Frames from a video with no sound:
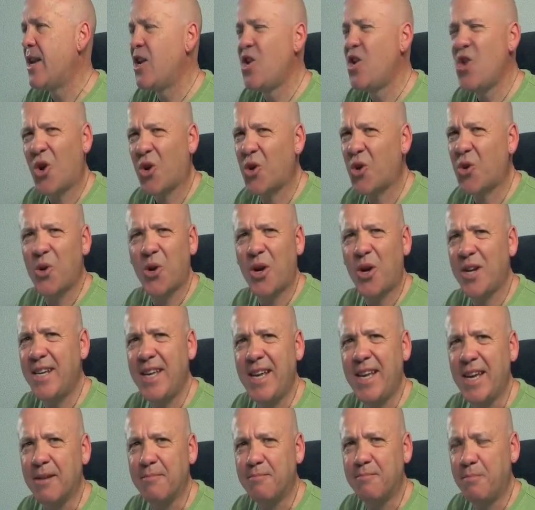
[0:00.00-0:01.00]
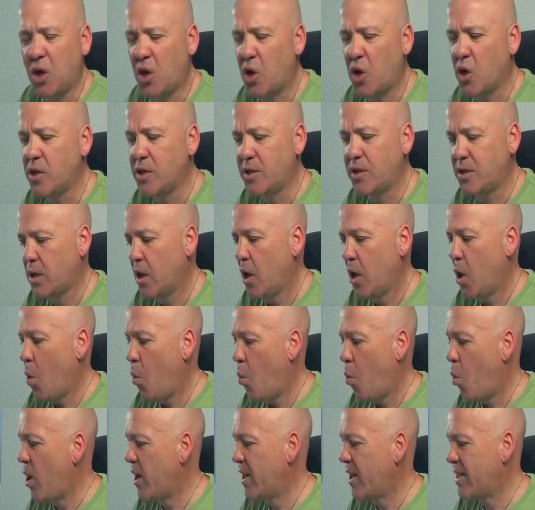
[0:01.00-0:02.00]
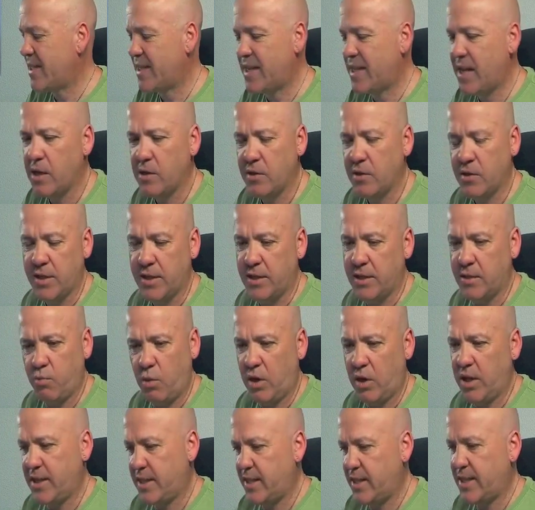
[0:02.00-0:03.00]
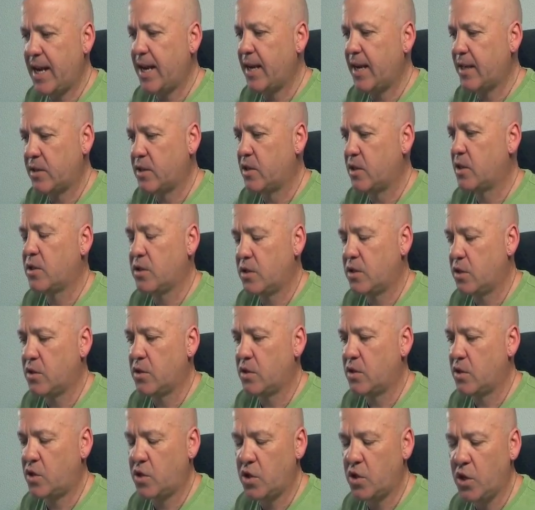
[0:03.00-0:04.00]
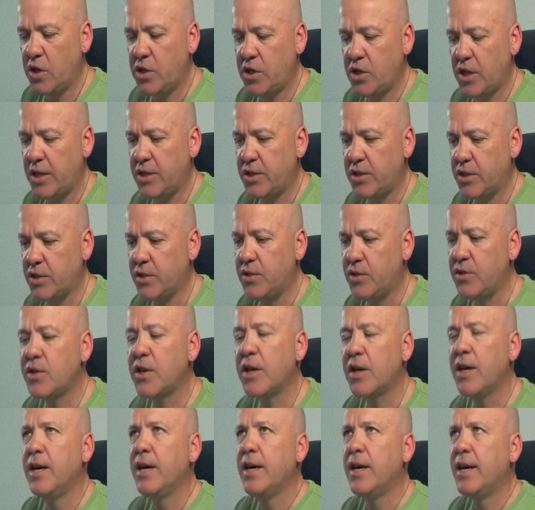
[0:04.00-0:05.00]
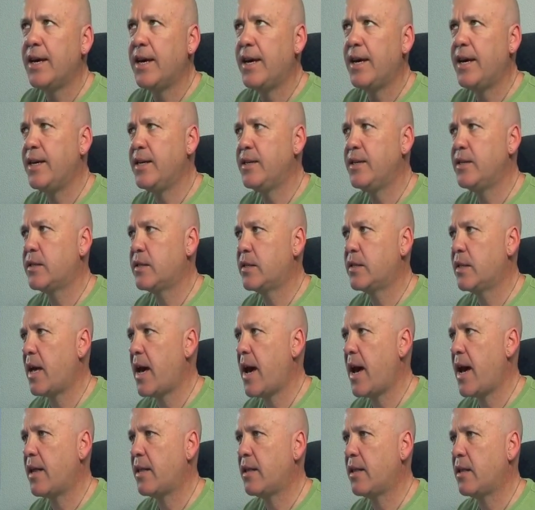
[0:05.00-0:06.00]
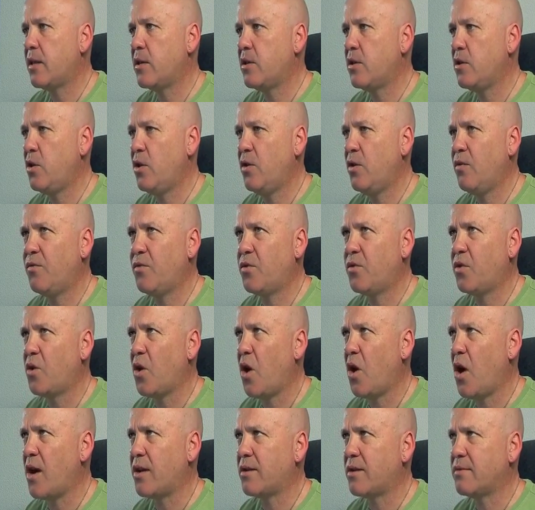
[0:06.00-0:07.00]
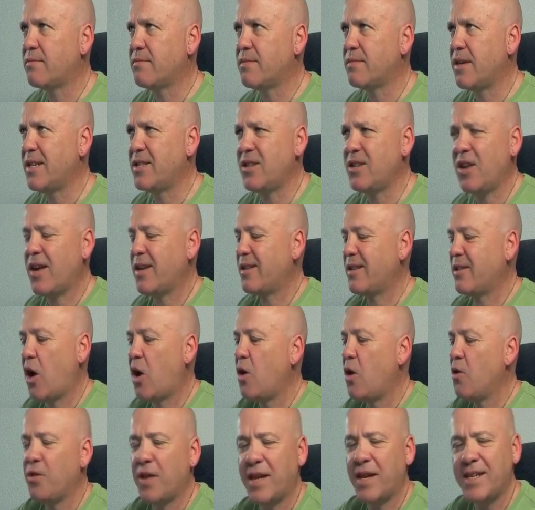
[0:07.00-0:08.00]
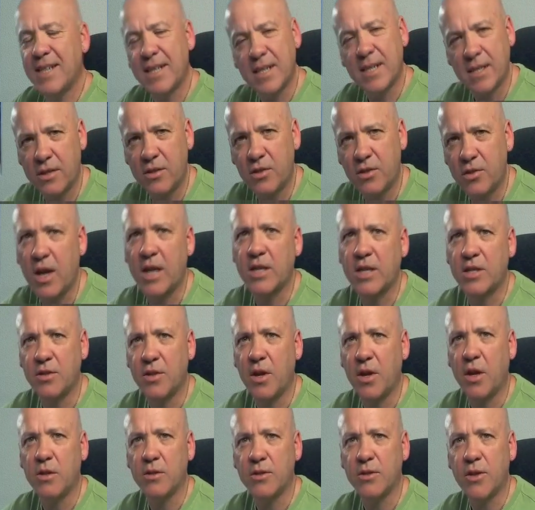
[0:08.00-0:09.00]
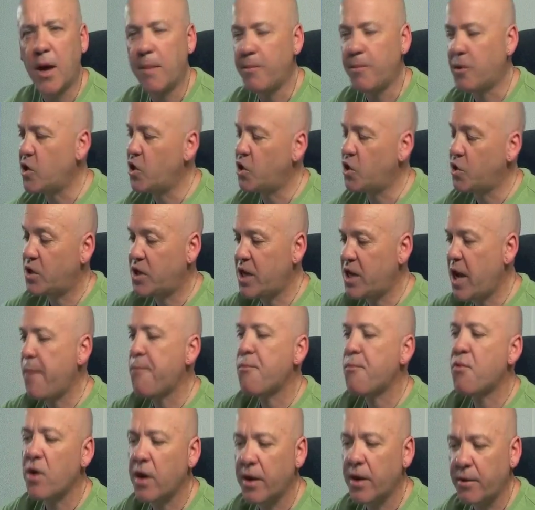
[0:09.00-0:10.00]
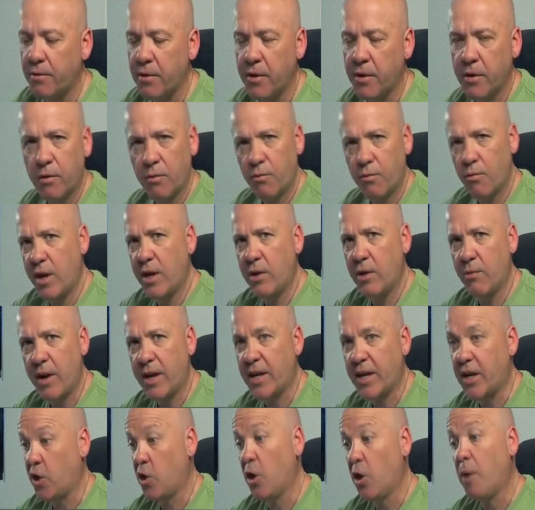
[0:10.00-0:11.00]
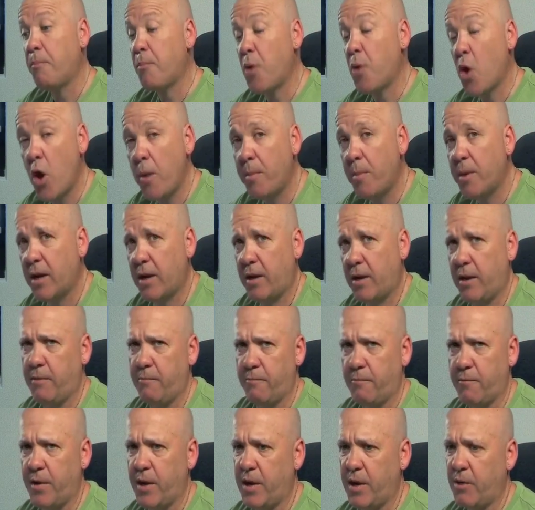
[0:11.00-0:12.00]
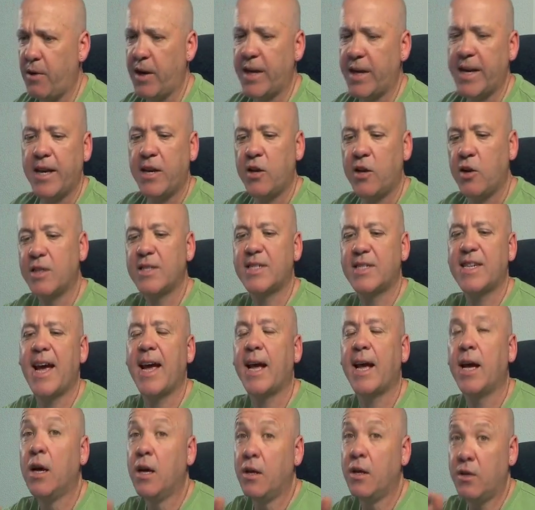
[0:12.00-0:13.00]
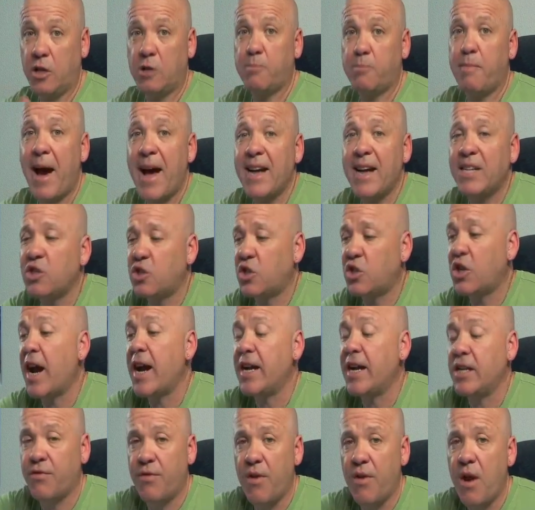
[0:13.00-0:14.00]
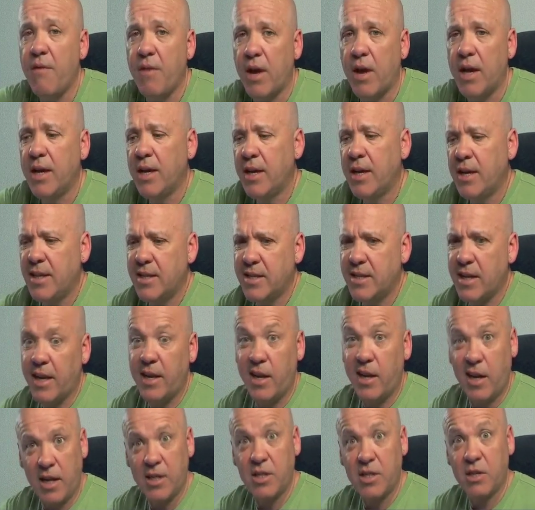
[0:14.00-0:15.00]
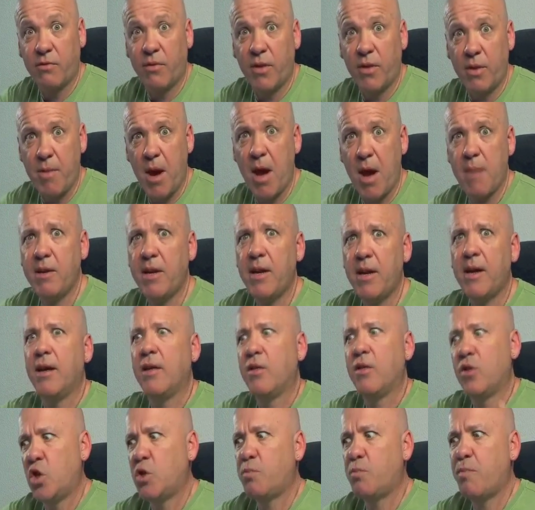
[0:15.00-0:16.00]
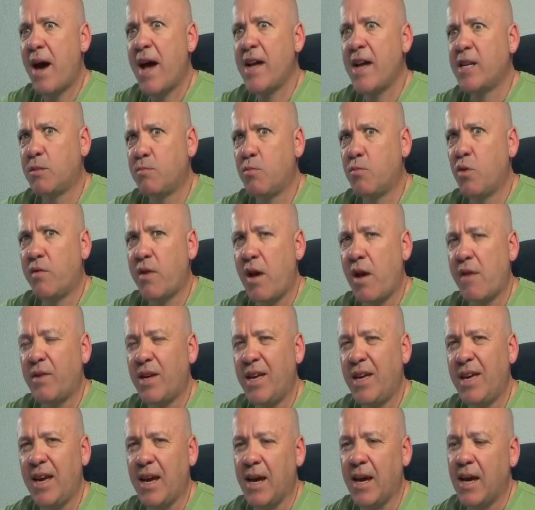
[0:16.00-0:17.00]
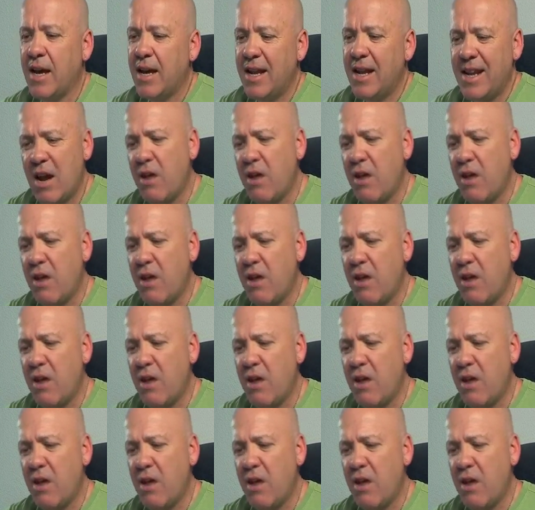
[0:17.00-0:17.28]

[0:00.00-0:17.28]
Not a good idea because what it's tells what it's telling the, the search engines is that you've got it's like the whole thing's under construction the whole time because you're temporarily redirecting. You're not permanently redirecting. You're not saying this page has changed forever. You're saying, you know, just for the moment, this page has moved over here.